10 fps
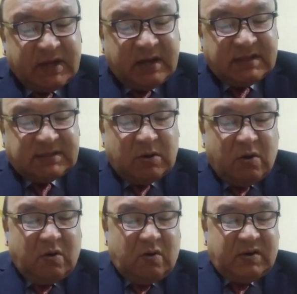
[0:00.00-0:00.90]

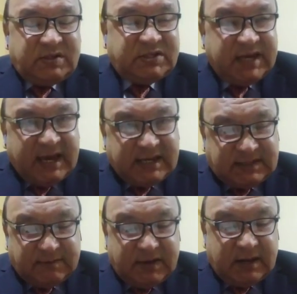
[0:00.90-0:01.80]
So
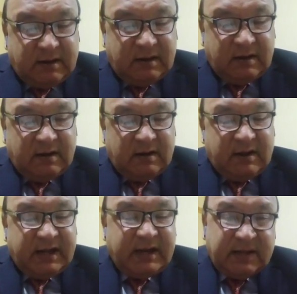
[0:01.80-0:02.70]
G.S. Mill,
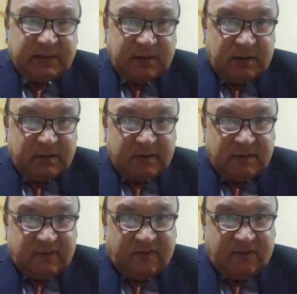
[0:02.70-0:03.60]

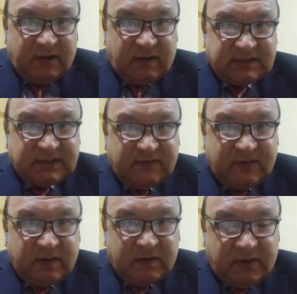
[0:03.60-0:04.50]
another
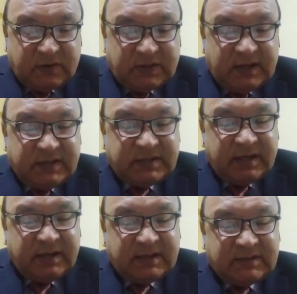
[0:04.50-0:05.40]
philosopher,
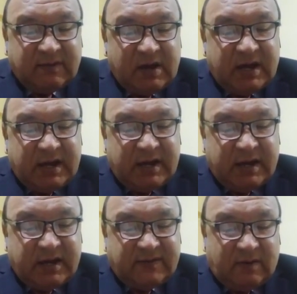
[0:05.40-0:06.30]
utilitarian
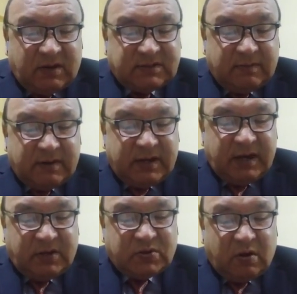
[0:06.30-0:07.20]
uh, philosopher,
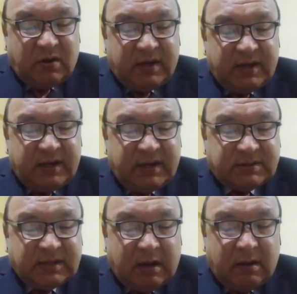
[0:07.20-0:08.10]
it draw
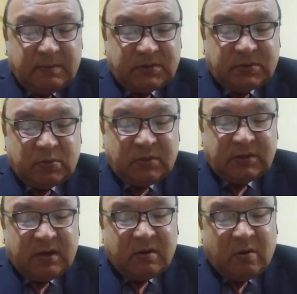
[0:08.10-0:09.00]
its arms to
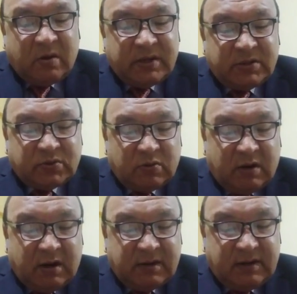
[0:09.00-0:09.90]
other according to
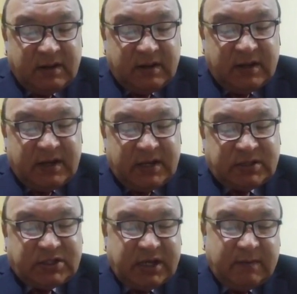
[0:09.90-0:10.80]
her.
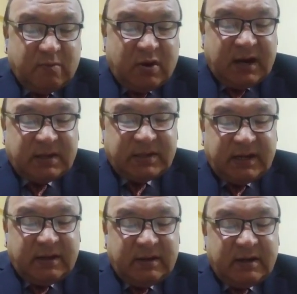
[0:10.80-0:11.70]
Its shared
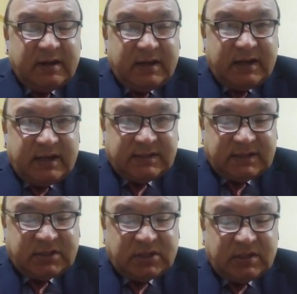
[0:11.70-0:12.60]
morality is
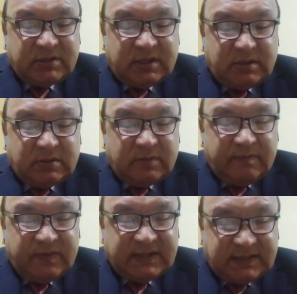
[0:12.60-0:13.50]
essential,
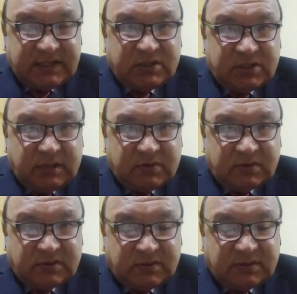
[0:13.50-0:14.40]
essential
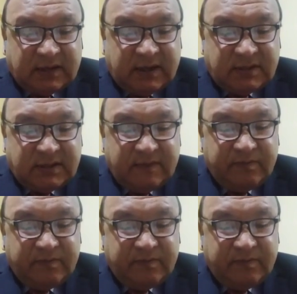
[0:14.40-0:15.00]
to society.